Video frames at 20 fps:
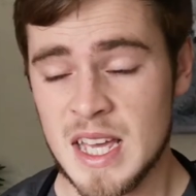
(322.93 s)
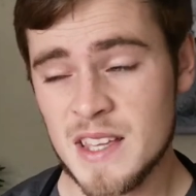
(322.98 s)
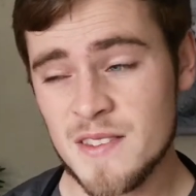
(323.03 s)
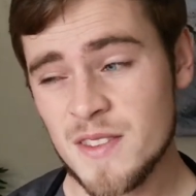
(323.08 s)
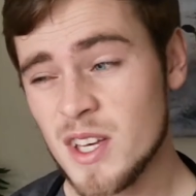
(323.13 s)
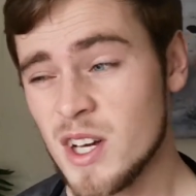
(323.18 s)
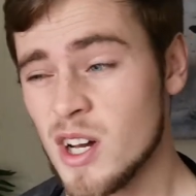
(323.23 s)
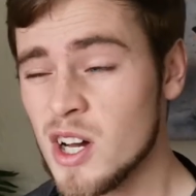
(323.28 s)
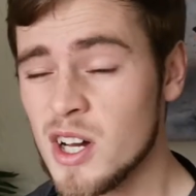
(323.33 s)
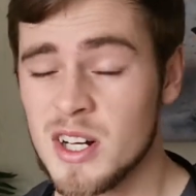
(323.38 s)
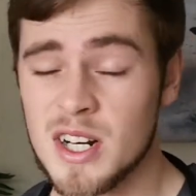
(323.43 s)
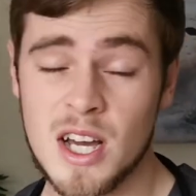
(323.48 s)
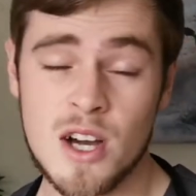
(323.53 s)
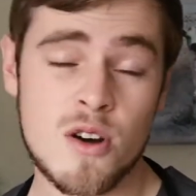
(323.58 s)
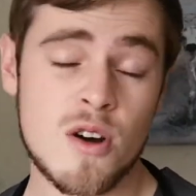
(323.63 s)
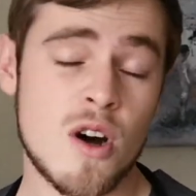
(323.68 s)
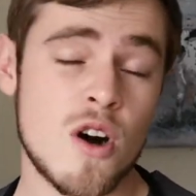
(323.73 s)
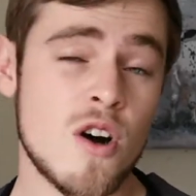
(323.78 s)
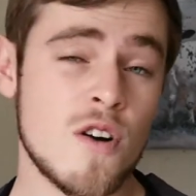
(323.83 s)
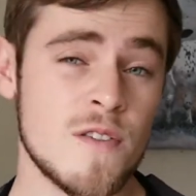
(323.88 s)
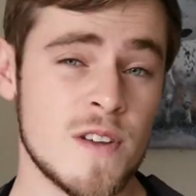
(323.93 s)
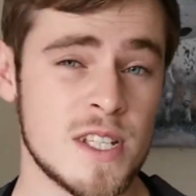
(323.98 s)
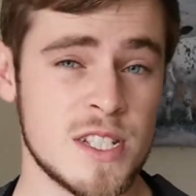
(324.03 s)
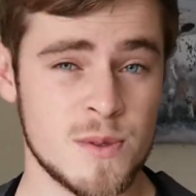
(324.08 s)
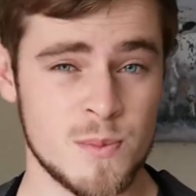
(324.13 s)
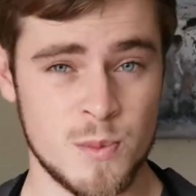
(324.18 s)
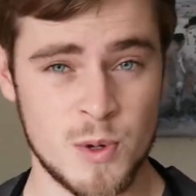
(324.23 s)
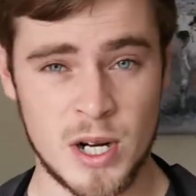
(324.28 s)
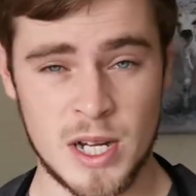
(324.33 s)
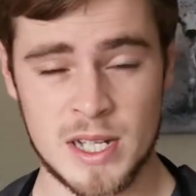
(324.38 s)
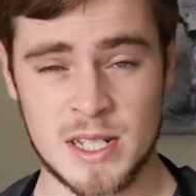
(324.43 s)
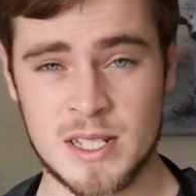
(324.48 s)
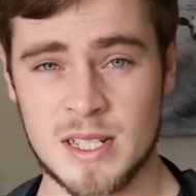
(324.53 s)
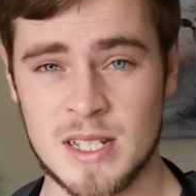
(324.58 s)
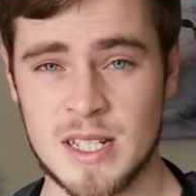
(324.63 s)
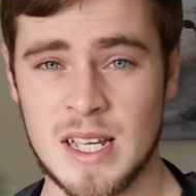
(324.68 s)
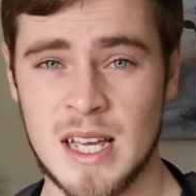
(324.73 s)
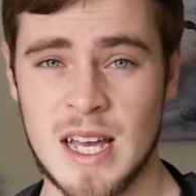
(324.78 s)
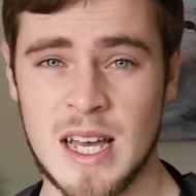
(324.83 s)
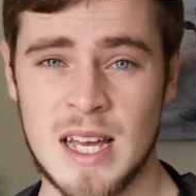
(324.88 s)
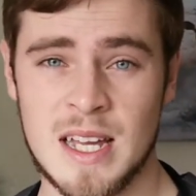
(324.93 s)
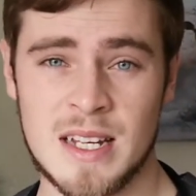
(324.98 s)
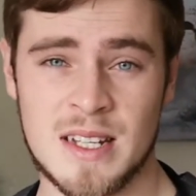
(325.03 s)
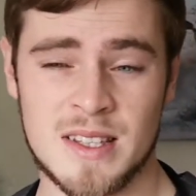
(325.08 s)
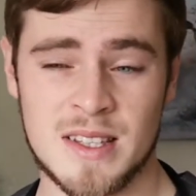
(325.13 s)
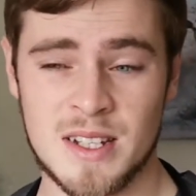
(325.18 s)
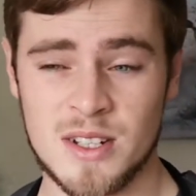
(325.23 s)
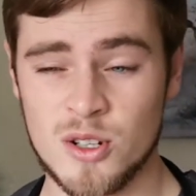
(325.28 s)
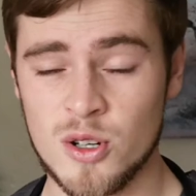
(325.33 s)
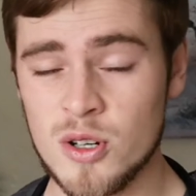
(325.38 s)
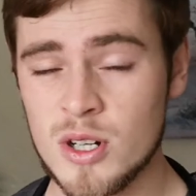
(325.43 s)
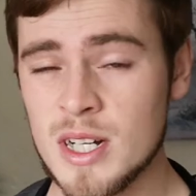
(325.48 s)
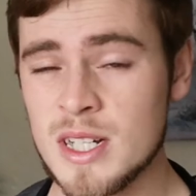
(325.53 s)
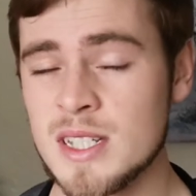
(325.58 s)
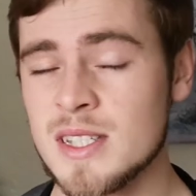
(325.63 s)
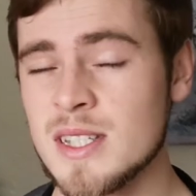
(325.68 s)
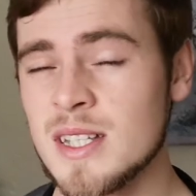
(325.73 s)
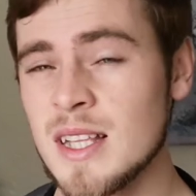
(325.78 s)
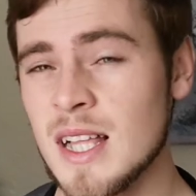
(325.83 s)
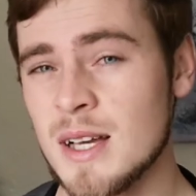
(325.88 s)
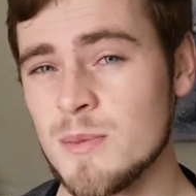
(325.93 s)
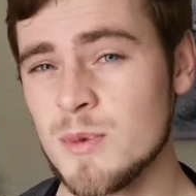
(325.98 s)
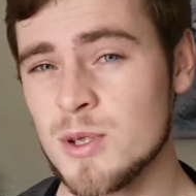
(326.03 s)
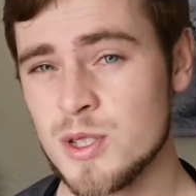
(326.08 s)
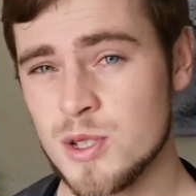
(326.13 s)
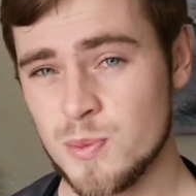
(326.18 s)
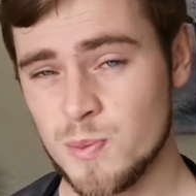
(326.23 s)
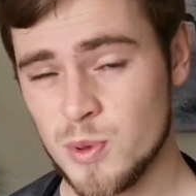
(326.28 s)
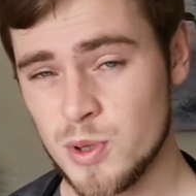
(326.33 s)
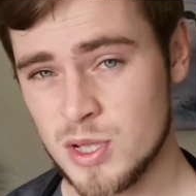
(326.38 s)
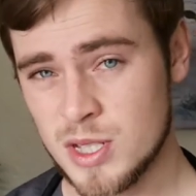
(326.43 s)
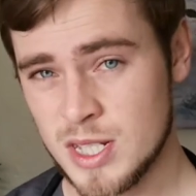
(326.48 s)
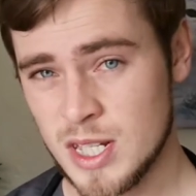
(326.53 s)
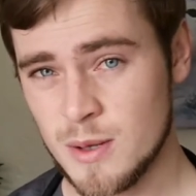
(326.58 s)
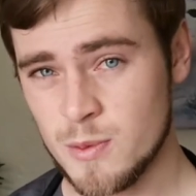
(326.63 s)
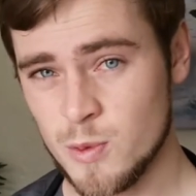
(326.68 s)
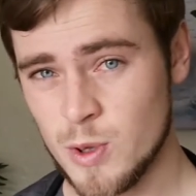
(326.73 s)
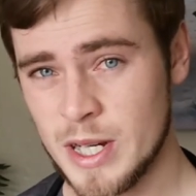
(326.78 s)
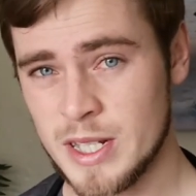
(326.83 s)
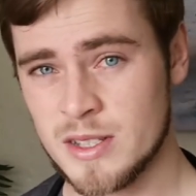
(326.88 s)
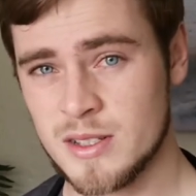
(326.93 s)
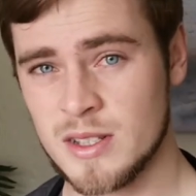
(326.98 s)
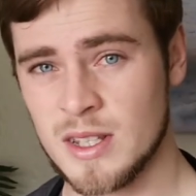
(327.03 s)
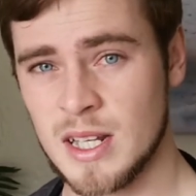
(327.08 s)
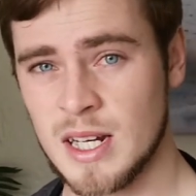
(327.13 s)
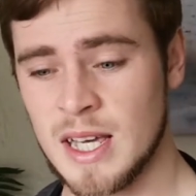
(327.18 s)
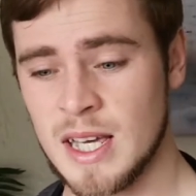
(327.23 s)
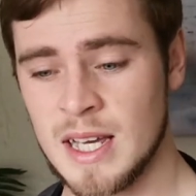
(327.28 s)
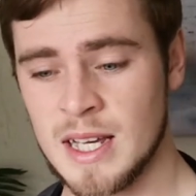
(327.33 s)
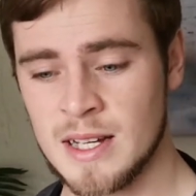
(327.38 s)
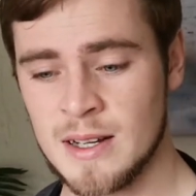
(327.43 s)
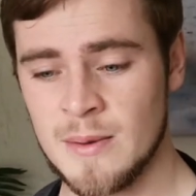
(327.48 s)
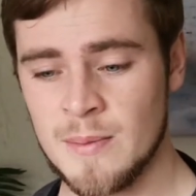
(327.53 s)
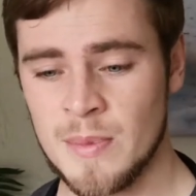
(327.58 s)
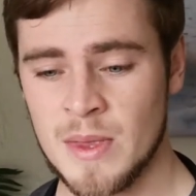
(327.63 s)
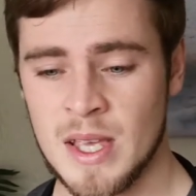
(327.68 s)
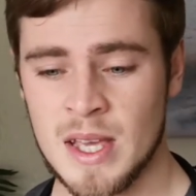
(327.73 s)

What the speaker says: if there are no obvious breaks and the dog is still able to put some weight on the leg,